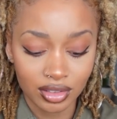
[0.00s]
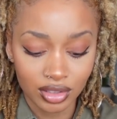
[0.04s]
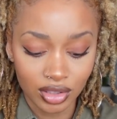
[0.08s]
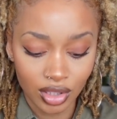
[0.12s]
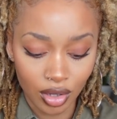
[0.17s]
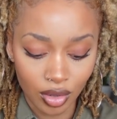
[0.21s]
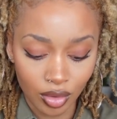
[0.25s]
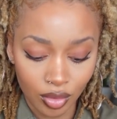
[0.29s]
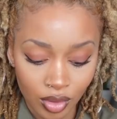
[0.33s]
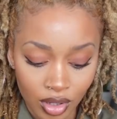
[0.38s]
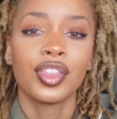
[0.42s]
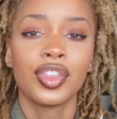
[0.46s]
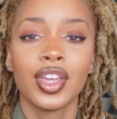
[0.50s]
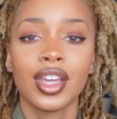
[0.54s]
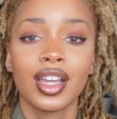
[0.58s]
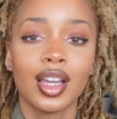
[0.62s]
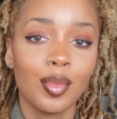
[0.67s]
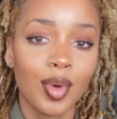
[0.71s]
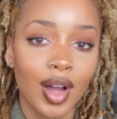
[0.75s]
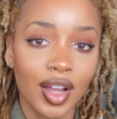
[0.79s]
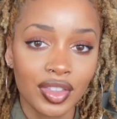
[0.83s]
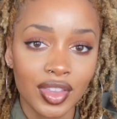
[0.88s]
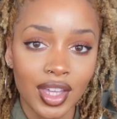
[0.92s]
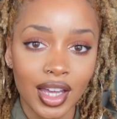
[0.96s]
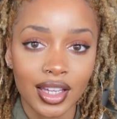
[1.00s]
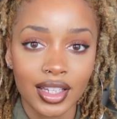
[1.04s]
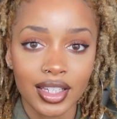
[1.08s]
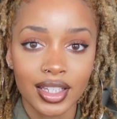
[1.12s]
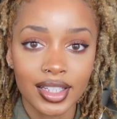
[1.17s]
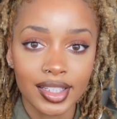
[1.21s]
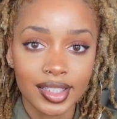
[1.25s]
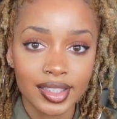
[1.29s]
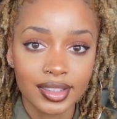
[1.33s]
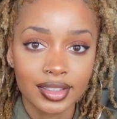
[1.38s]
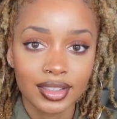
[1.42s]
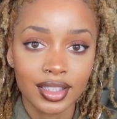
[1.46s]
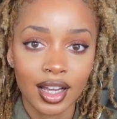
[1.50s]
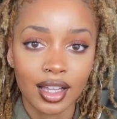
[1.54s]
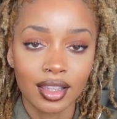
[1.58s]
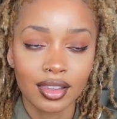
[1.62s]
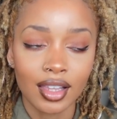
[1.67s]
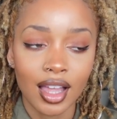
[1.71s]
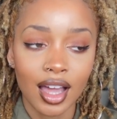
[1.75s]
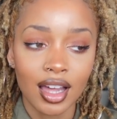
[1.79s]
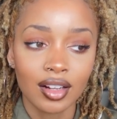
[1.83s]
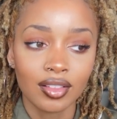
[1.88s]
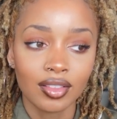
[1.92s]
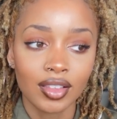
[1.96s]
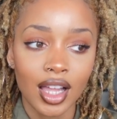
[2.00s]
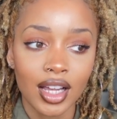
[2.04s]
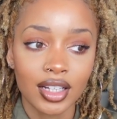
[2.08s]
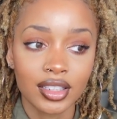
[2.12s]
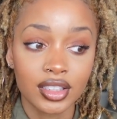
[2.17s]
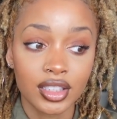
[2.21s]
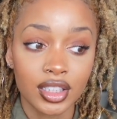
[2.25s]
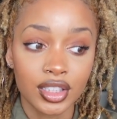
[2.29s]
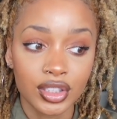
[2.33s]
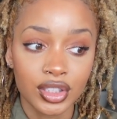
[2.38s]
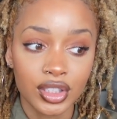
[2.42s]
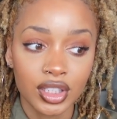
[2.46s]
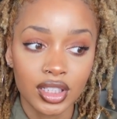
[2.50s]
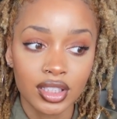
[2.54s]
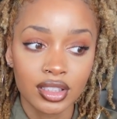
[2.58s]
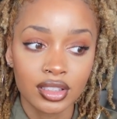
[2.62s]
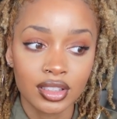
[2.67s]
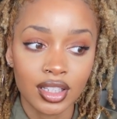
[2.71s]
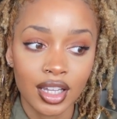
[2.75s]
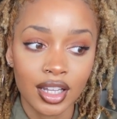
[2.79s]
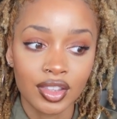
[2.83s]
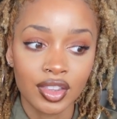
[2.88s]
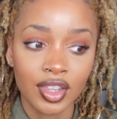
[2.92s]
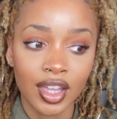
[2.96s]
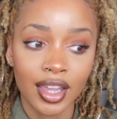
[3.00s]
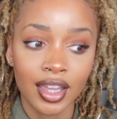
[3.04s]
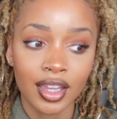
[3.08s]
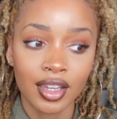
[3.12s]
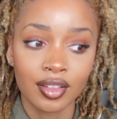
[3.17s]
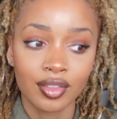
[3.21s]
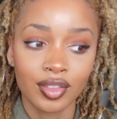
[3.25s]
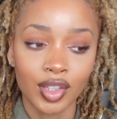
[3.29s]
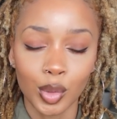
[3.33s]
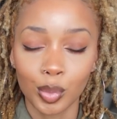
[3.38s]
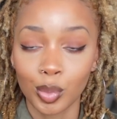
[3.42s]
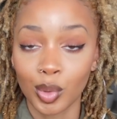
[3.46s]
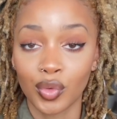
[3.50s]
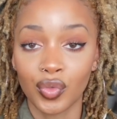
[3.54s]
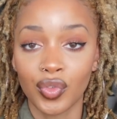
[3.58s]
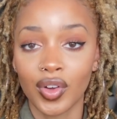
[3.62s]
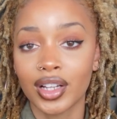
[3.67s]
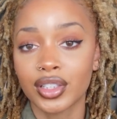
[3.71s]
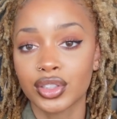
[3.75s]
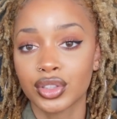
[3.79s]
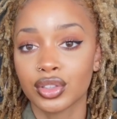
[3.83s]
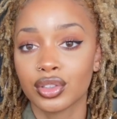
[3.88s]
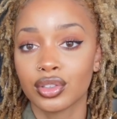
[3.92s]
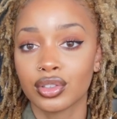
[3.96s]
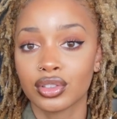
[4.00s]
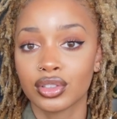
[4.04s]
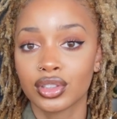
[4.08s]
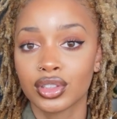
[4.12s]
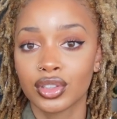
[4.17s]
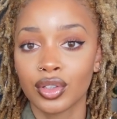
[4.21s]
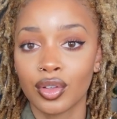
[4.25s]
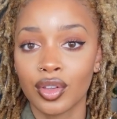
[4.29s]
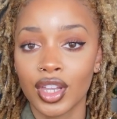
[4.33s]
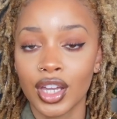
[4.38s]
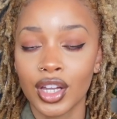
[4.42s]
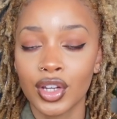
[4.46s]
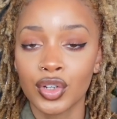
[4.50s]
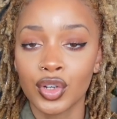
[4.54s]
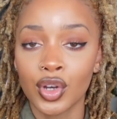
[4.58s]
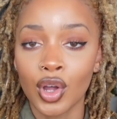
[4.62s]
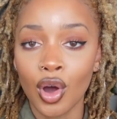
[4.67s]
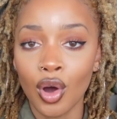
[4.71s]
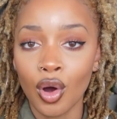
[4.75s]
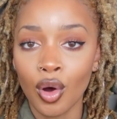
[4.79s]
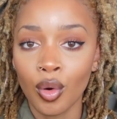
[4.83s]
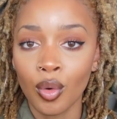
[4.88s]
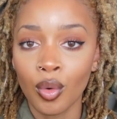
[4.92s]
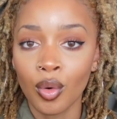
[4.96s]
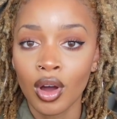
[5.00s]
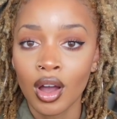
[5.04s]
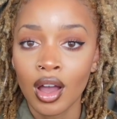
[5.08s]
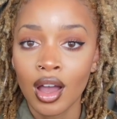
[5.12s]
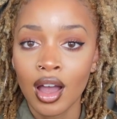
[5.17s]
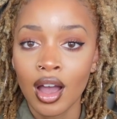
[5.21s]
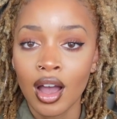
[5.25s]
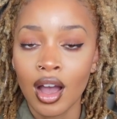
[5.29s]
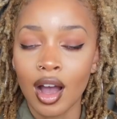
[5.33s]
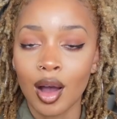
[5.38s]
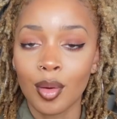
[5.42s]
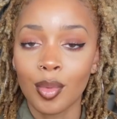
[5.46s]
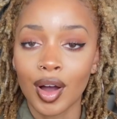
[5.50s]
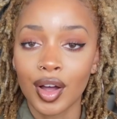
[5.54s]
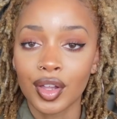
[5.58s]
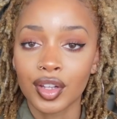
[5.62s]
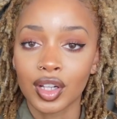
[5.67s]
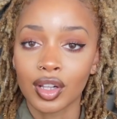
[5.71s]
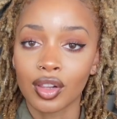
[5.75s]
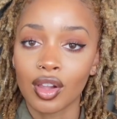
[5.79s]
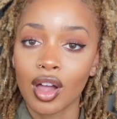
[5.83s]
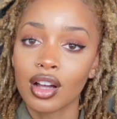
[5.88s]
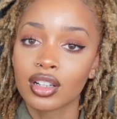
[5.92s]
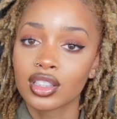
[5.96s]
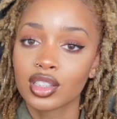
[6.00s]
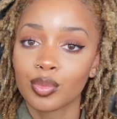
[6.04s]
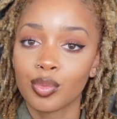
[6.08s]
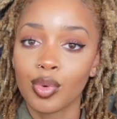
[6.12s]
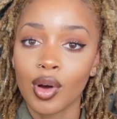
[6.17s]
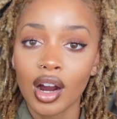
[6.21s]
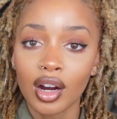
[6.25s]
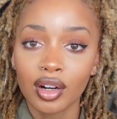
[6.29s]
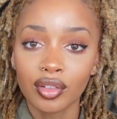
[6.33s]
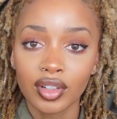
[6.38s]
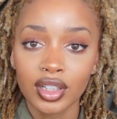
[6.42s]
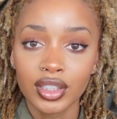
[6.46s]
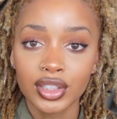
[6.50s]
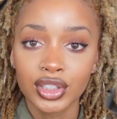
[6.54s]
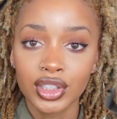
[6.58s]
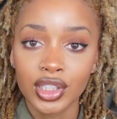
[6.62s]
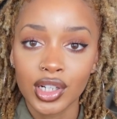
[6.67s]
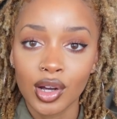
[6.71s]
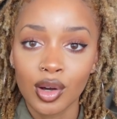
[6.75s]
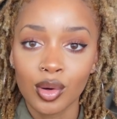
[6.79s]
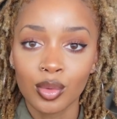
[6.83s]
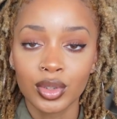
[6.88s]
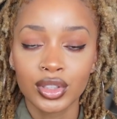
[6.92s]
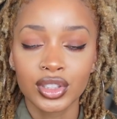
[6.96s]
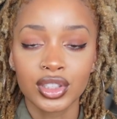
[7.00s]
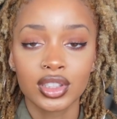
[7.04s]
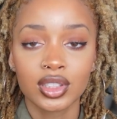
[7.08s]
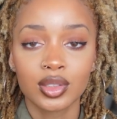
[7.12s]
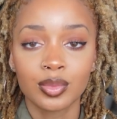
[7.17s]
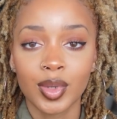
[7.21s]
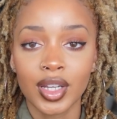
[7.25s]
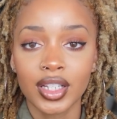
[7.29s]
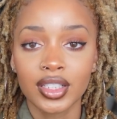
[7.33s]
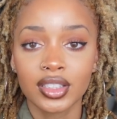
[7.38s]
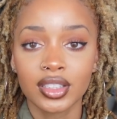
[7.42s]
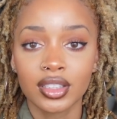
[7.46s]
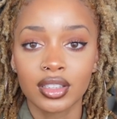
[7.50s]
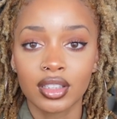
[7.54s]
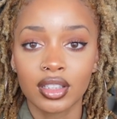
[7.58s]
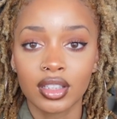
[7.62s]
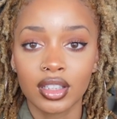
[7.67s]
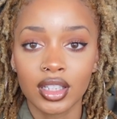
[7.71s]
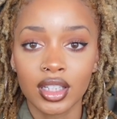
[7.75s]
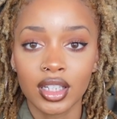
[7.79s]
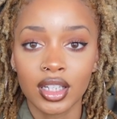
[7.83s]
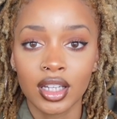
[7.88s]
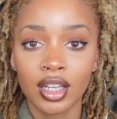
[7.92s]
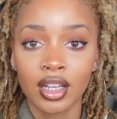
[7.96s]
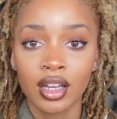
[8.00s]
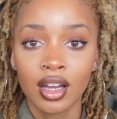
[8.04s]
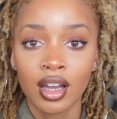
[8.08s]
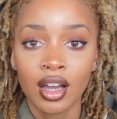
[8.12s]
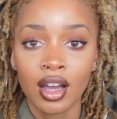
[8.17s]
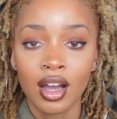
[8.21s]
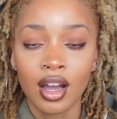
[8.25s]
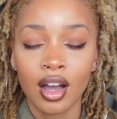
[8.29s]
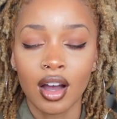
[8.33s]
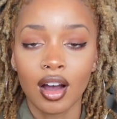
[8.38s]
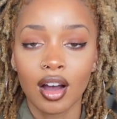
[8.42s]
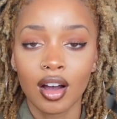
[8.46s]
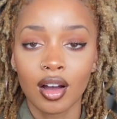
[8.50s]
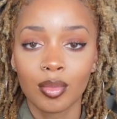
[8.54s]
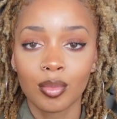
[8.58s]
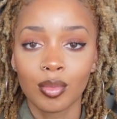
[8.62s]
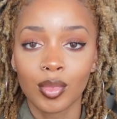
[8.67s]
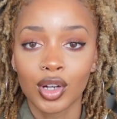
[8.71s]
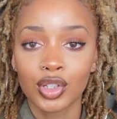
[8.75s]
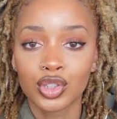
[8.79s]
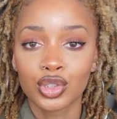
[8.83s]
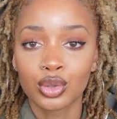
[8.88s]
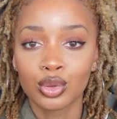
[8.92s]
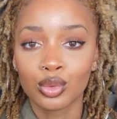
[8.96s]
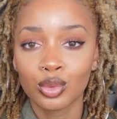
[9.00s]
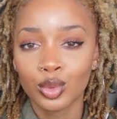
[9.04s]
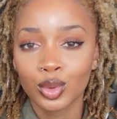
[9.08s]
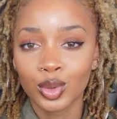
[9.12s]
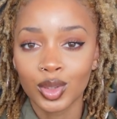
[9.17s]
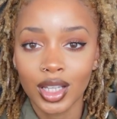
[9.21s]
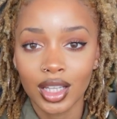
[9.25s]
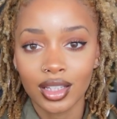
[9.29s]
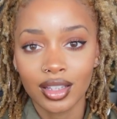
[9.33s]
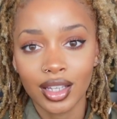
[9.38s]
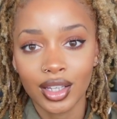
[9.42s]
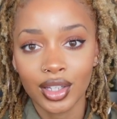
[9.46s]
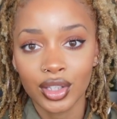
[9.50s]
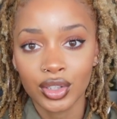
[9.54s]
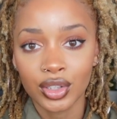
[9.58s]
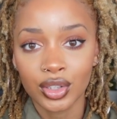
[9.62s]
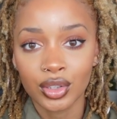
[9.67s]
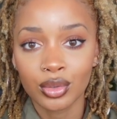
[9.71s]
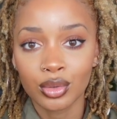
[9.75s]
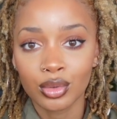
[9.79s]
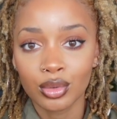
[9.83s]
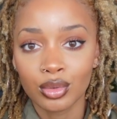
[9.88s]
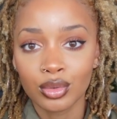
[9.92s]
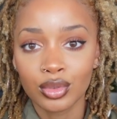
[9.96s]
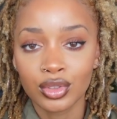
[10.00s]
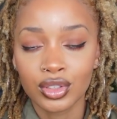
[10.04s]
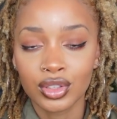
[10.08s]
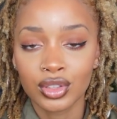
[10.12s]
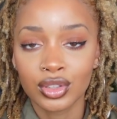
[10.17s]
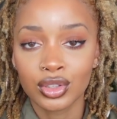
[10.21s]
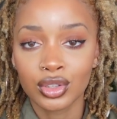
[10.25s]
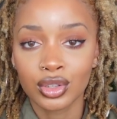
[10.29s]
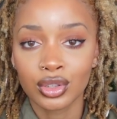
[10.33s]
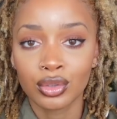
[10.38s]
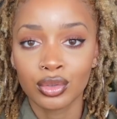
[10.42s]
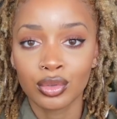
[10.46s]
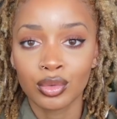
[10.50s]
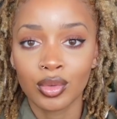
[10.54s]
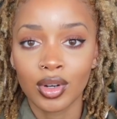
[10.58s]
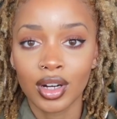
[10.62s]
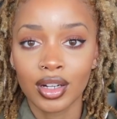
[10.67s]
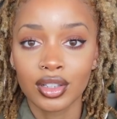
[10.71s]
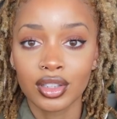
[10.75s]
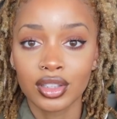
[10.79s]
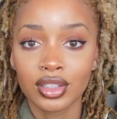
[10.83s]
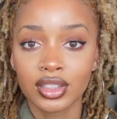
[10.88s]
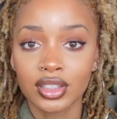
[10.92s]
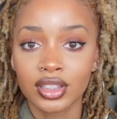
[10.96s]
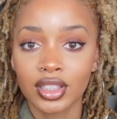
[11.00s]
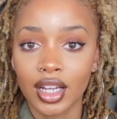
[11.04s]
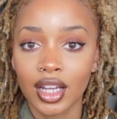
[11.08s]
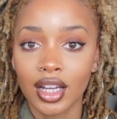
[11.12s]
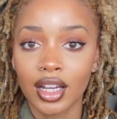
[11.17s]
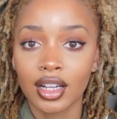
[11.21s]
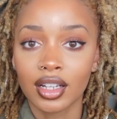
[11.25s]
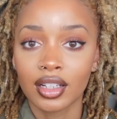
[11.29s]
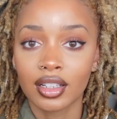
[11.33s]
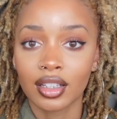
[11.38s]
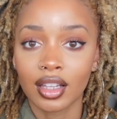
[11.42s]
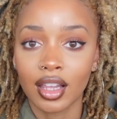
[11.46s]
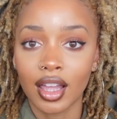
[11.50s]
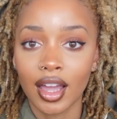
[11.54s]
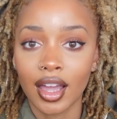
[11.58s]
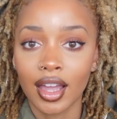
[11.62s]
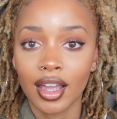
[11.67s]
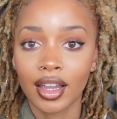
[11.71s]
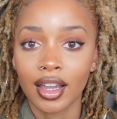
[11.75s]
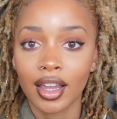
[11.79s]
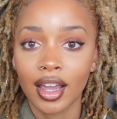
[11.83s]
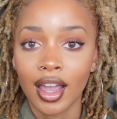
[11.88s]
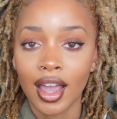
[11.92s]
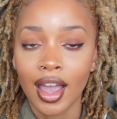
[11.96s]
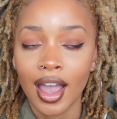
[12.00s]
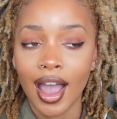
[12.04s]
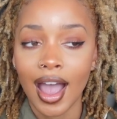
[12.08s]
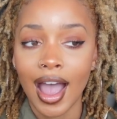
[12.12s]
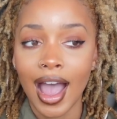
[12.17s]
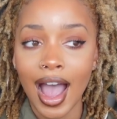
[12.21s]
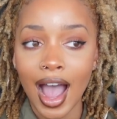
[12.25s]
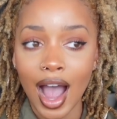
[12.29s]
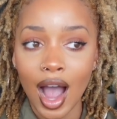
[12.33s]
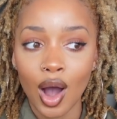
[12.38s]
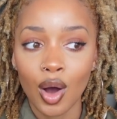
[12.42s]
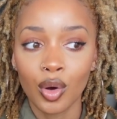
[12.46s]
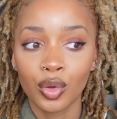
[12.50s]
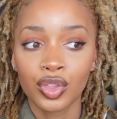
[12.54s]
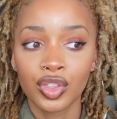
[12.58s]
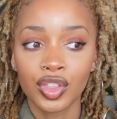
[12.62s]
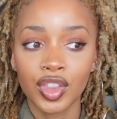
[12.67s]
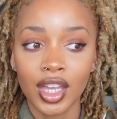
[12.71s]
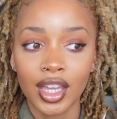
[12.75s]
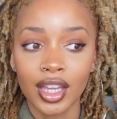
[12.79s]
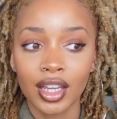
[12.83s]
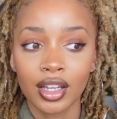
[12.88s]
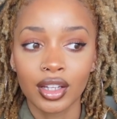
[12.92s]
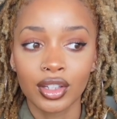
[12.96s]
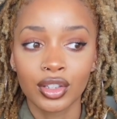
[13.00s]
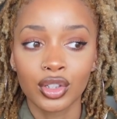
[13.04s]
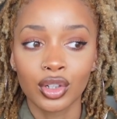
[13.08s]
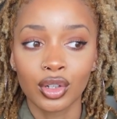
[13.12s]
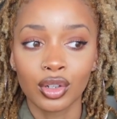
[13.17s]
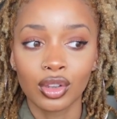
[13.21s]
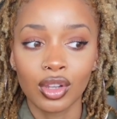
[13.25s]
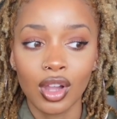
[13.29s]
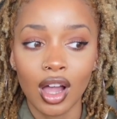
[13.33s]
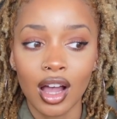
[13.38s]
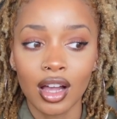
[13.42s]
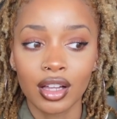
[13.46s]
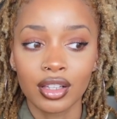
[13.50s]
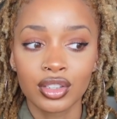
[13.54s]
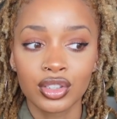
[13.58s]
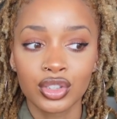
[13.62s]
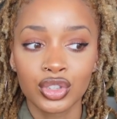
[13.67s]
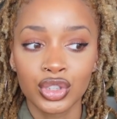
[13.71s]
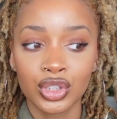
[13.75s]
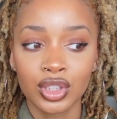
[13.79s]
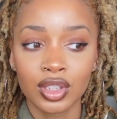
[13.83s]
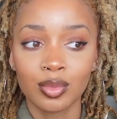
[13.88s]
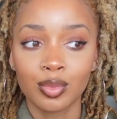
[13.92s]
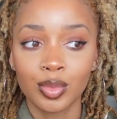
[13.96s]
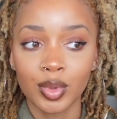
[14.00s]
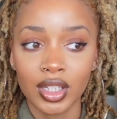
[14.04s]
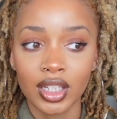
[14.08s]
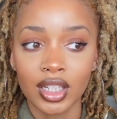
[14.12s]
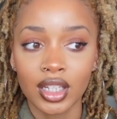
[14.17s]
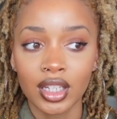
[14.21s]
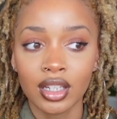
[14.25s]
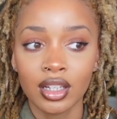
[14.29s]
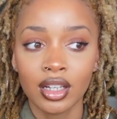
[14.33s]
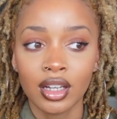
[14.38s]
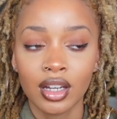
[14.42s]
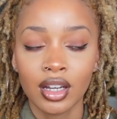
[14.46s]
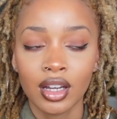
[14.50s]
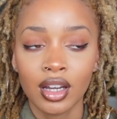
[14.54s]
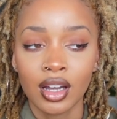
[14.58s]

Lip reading: So the thing about that is a lot of locticians, like they're professionals, so they know about the lock to part ratio, which is basically a tool that they use to understand like how thick your locks should be